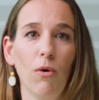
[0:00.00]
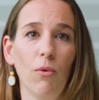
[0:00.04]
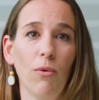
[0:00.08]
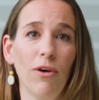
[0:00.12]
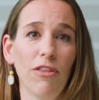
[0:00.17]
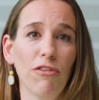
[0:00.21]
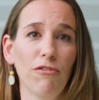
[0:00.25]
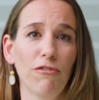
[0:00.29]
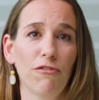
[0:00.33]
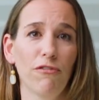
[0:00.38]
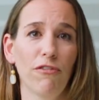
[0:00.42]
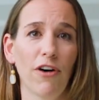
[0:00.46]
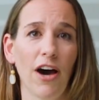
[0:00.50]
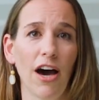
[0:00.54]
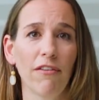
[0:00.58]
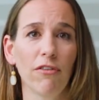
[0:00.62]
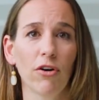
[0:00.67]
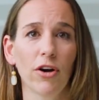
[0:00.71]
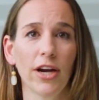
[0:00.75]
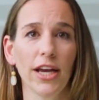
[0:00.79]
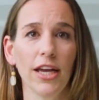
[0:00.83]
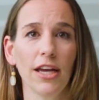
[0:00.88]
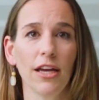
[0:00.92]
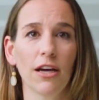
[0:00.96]
With
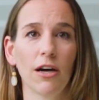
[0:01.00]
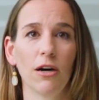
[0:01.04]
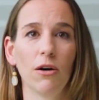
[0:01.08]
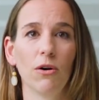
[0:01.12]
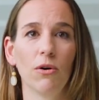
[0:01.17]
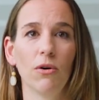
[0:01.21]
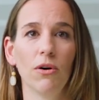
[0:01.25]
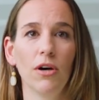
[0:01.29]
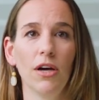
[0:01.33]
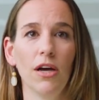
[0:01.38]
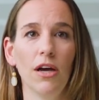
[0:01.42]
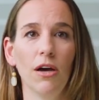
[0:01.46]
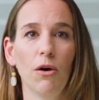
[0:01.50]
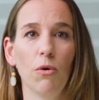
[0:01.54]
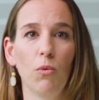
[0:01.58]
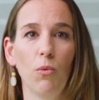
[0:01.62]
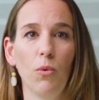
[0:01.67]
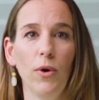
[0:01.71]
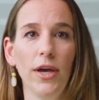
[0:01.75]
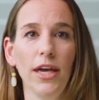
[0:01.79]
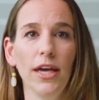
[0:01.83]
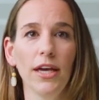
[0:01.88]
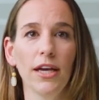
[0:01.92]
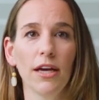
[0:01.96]
FAVOR® eCO,
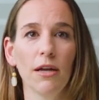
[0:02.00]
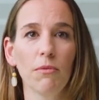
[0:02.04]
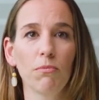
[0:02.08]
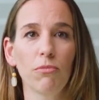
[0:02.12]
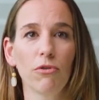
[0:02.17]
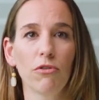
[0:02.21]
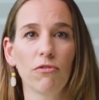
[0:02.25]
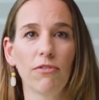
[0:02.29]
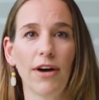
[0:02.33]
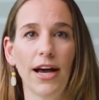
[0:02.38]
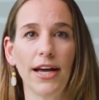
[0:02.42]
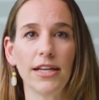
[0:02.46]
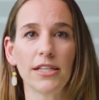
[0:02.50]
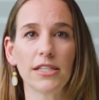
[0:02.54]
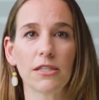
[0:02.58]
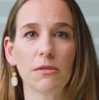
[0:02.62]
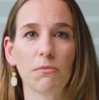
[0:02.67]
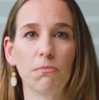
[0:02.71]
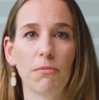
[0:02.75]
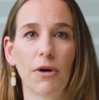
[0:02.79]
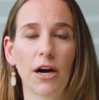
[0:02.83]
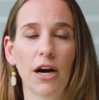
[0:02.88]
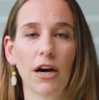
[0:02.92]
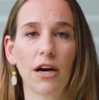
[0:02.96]
we can provide
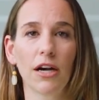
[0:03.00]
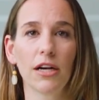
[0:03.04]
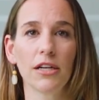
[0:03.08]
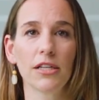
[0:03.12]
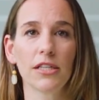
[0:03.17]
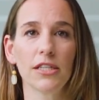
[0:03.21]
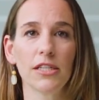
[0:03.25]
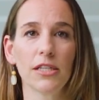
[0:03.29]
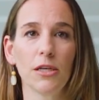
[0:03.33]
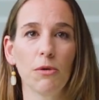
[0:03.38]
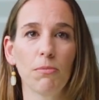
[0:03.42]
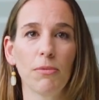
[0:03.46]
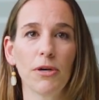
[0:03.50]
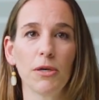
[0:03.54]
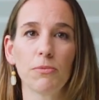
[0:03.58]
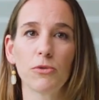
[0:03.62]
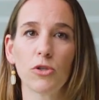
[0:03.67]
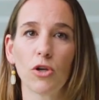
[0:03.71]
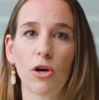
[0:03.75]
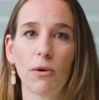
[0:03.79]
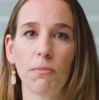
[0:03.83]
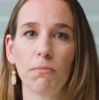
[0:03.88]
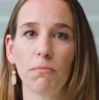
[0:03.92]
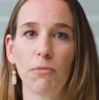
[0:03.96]
smart
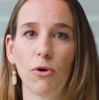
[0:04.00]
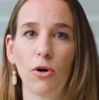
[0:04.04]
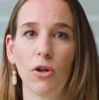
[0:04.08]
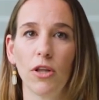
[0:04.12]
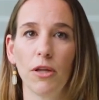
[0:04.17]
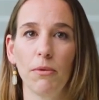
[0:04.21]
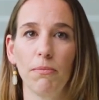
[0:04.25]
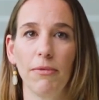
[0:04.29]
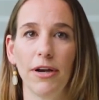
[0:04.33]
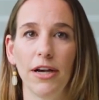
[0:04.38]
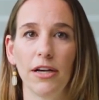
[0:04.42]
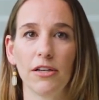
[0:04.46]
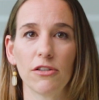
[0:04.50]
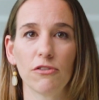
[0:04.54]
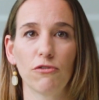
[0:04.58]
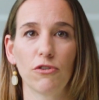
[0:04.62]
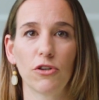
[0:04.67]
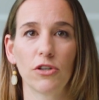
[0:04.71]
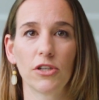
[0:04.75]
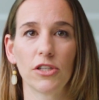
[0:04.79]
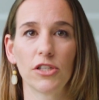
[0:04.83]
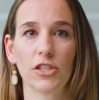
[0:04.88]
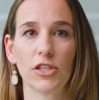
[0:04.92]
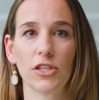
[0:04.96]
superabsorbent polymers
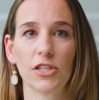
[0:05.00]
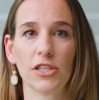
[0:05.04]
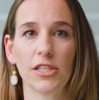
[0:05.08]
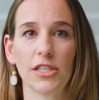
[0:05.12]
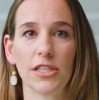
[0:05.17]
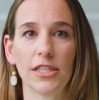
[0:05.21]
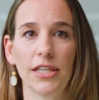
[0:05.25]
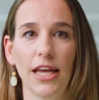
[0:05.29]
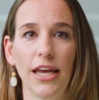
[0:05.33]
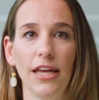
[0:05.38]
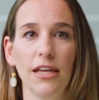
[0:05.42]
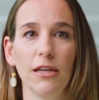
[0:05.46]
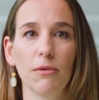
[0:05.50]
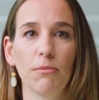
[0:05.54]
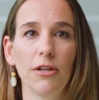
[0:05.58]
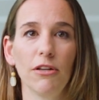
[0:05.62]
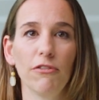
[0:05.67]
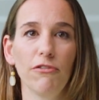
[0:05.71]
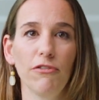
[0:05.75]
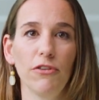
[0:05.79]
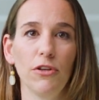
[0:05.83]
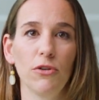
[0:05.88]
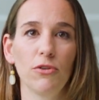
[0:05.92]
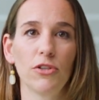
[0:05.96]
for a
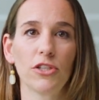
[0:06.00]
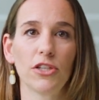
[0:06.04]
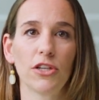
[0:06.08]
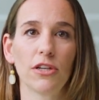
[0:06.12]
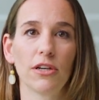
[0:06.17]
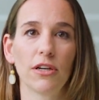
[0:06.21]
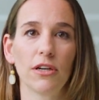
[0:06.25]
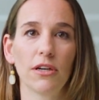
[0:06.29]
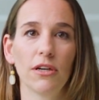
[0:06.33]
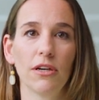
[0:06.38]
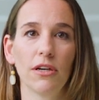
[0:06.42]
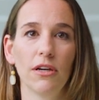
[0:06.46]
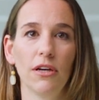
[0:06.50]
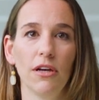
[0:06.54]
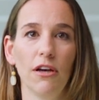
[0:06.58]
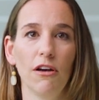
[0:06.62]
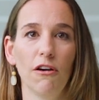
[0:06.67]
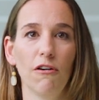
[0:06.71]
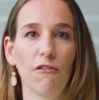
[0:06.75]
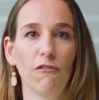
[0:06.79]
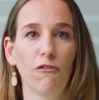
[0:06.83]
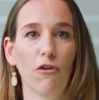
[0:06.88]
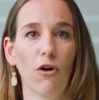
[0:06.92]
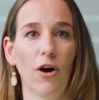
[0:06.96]
sustainable future.
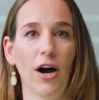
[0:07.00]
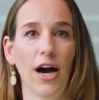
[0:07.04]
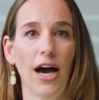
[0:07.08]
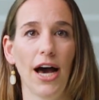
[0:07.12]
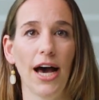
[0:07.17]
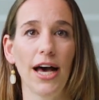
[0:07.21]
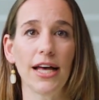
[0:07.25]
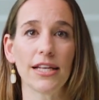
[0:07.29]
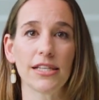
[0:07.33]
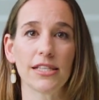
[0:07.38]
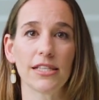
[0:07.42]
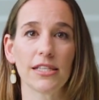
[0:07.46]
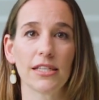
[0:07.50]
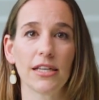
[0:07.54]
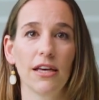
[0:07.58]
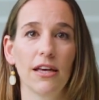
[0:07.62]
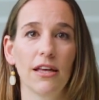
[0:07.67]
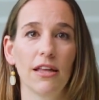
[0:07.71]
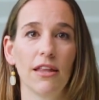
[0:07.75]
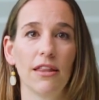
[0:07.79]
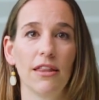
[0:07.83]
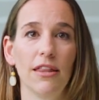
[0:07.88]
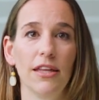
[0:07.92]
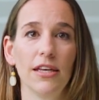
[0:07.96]
For us,
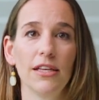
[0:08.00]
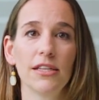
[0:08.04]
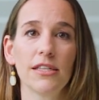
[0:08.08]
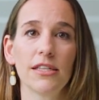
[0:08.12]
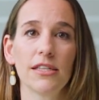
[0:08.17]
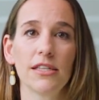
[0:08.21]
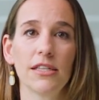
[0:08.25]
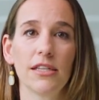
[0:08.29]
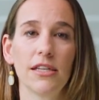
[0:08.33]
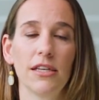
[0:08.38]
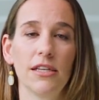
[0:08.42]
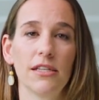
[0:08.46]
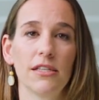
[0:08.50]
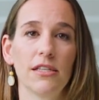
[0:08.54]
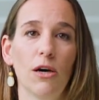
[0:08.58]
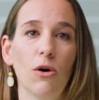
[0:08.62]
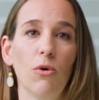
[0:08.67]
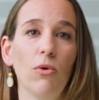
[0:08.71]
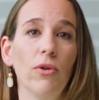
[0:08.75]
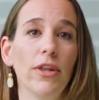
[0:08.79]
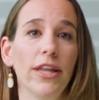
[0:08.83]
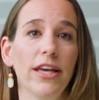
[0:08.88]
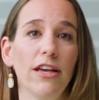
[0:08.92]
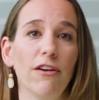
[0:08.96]
this is
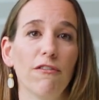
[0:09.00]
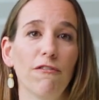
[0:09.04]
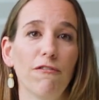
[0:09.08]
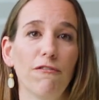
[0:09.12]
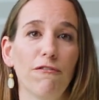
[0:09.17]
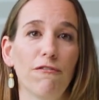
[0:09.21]
only a